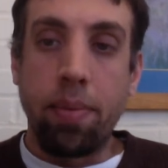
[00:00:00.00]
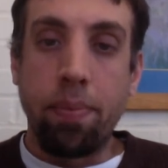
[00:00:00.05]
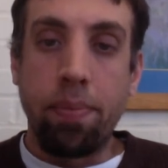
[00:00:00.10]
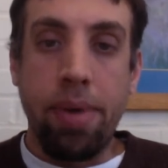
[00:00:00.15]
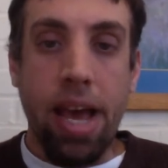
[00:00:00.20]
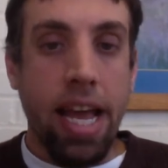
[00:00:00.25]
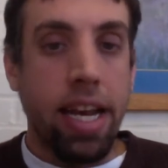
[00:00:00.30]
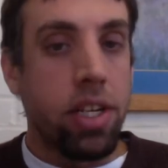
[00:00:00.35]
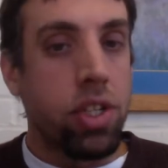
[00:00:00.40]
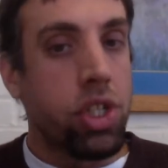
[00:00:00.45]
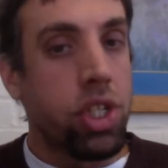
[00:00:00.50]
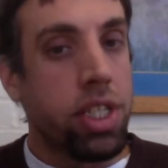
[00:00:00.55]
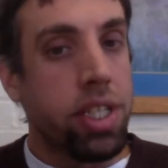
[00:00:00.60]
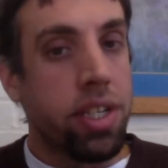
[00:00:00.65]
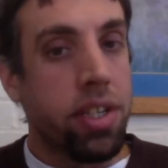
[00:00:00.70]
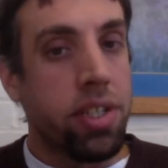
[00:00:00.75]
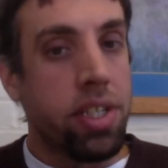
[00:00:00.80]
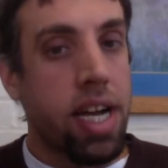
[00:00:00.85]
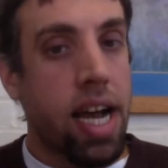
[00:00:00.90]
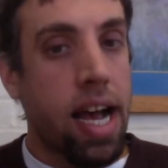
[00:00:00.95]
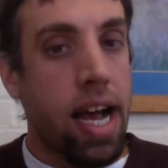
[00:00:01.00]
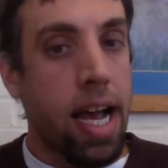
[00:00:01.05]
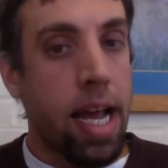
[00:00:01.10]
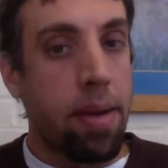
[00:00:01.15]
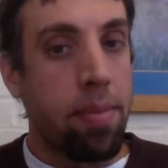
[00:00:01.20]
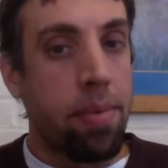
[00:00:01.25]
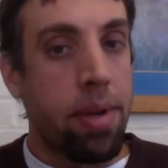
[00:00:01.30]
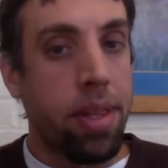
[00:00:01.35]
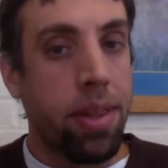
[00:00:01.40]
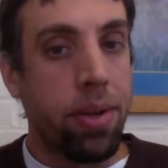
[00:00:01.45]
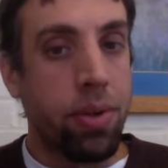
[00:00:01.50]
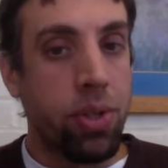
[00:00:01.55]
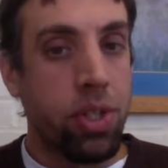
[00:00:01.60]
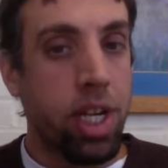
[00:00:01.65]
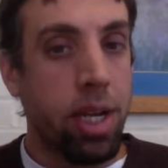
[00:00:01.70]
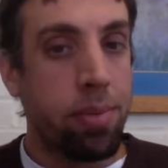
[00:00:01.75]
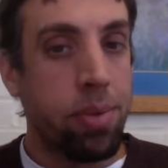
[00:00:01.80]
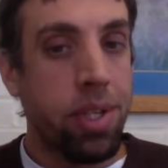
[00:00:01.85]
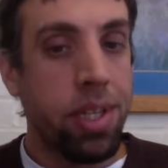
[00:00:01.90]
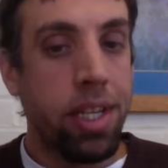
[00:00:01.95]
managing their time, those
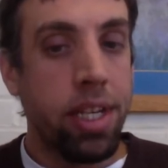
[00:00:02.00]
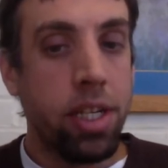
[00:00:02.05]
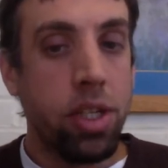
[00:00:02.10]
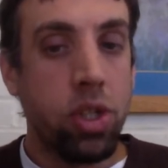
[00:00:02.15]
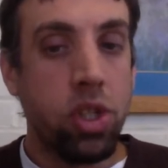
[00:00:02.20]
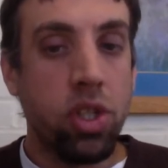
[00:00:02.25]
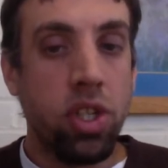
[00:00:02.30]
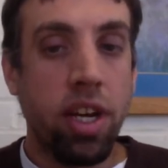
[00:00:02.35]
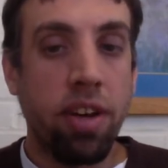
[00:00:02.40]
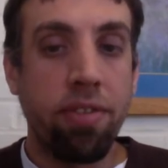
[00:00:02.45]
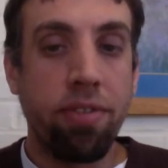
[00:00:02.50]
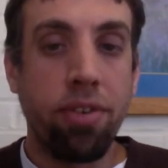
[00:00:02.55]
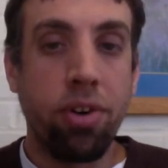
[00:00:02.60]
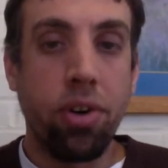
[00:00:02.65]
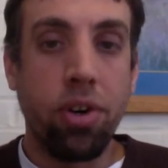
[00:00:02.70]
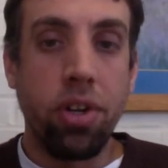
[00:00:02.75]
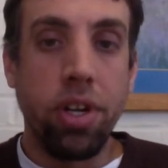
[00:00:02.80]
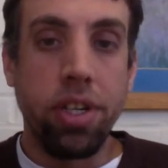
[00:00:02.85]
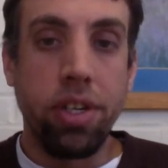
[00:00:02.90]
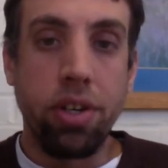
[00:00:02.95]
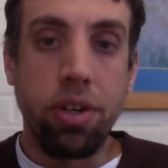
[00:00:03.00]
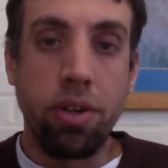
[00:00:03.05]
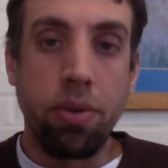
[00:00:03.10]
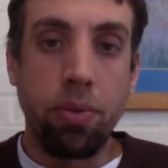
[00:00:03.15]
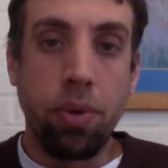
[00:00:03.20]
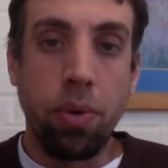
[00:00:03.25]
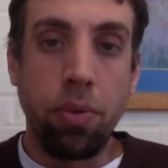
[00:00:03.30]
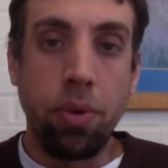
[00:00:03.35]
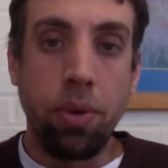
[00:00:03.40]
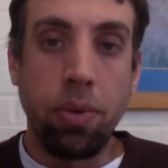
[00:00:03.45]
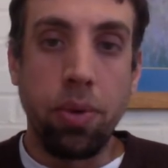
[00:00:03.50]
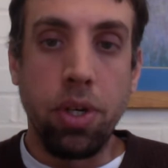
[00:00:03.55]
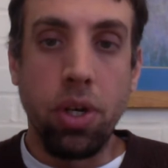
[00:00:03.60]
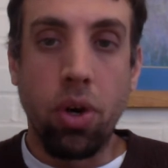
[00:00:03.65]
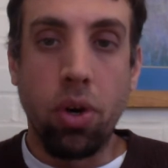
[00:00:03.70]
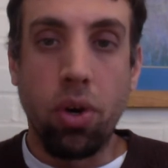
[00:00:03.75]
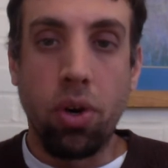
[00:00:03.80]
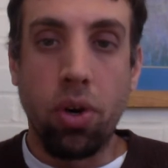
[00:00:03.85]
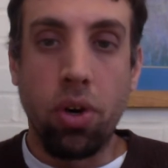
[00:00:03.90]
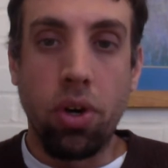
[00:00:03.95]
types of things that fall under what we would
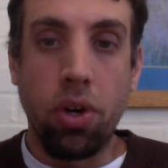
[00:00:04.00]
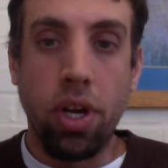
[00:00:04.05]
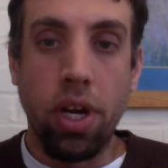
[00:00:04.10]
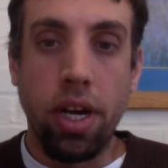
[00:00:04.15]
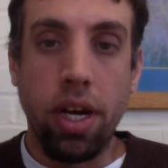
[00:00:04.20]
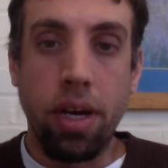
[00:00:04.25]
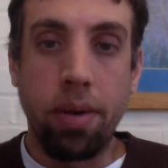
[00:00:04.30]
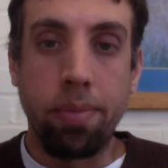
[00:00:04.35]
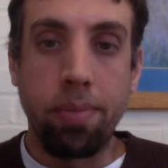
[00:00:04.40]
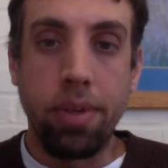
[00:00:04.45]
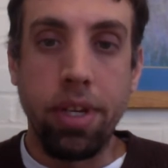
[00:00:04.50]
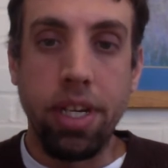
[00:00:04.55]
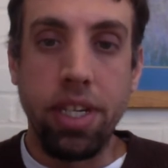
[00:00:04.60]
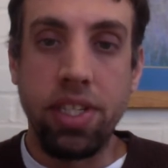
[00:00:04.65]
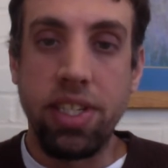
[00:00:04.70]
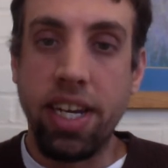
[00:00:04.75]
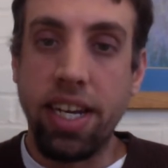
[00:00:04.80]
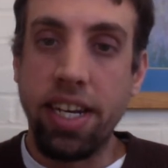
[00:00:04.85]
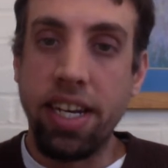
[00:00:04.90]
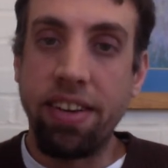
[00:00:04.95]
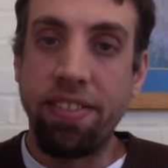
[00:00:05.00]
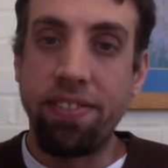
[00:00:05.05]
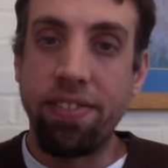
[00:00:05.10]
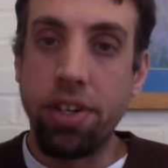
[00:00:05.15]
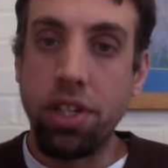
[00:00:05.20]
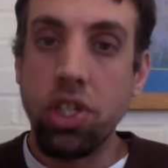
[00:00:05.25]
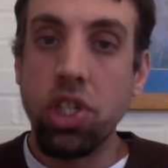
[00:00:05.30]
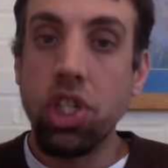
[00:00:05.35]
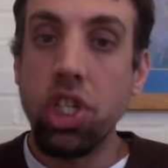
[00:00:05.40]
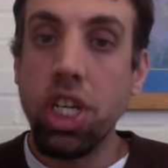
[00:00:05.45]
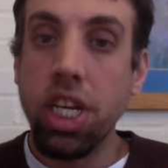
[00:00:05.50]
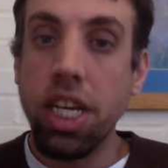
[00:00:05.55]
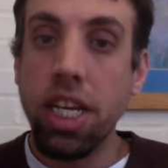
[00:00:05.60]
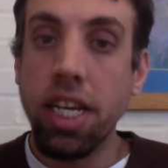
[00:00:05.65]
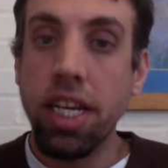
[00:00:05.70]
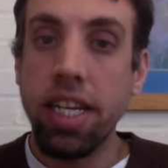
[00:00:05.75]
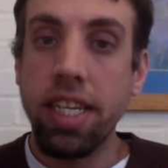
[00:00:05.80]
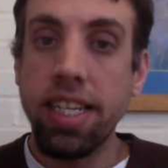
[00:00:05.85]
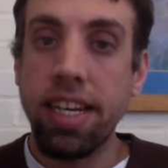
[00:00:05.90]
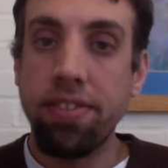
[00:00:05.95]
call executive functioning
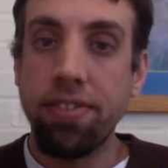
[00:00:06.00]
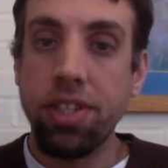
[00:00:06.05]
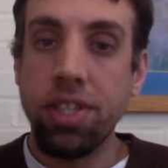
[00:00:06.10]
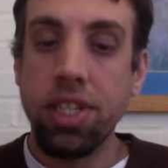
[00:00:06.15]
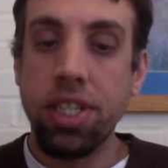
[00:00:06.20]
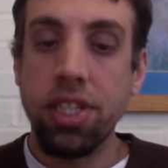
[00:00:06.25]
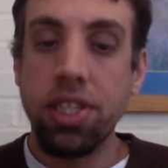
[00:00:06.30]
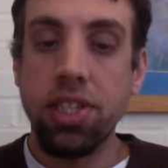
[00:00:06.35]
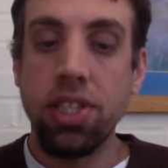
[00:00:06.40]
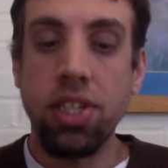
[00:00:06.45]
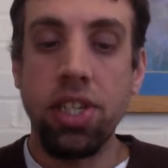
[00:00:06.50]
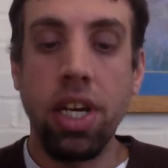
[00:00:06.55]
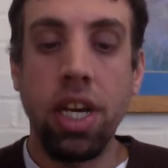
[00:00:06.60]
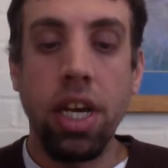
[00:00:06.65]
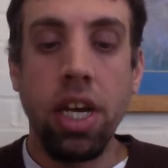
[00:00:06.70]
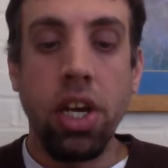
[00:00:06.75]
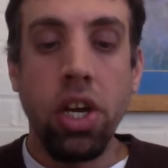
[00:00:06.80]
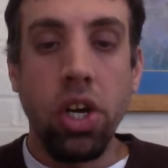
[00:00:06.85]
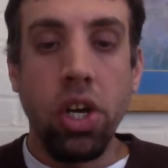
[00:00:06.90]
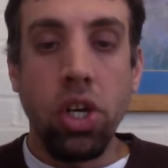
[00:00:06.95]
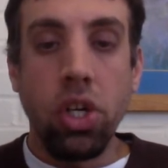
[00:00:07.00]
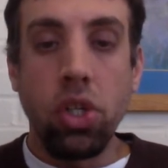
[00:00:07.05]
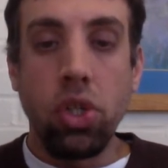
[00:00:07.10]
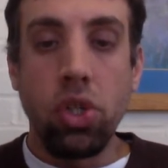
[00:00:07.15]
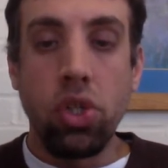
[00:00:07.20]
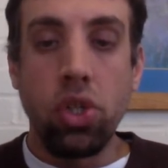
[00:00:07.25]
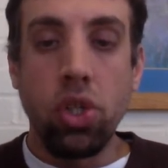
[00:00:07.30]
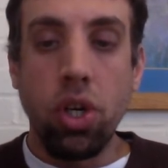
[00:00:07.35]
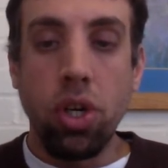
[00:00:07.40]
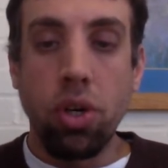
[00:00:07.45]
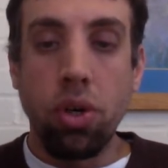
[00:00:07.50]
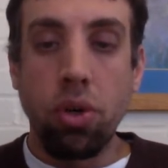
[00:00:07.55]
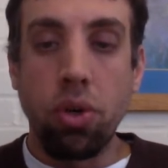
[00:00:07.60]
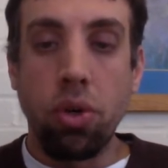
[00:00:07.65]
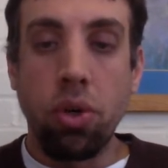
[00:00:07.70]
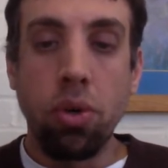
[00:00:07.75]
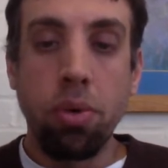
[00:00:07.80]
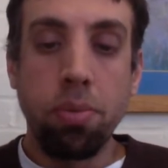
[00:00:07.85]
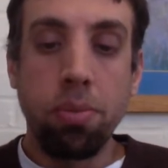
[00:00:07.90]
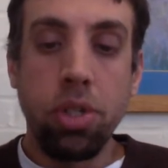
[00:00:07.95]
deficits.
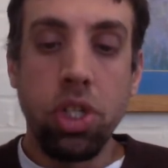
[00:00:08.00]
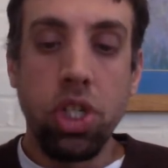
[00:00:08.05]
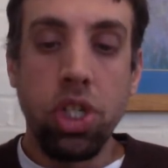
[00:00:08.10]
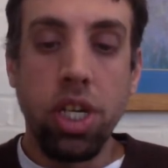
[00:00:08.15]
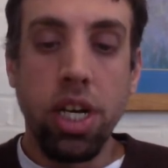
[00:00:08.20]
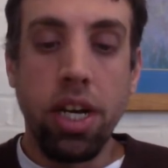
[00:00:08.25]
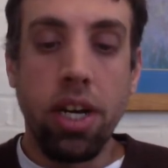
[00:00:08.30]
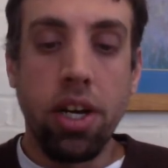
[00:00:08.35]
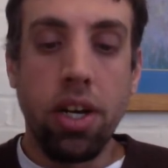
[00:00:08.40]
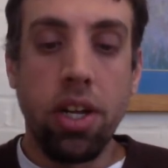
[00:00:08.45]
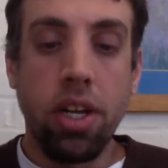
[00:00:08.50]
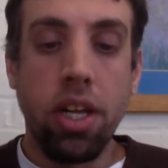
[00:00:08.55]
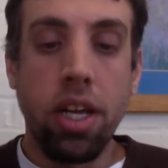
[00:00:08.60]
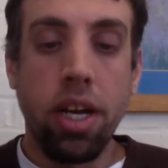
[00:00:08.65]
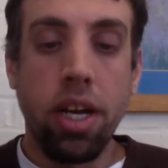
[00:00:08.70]
So Michelle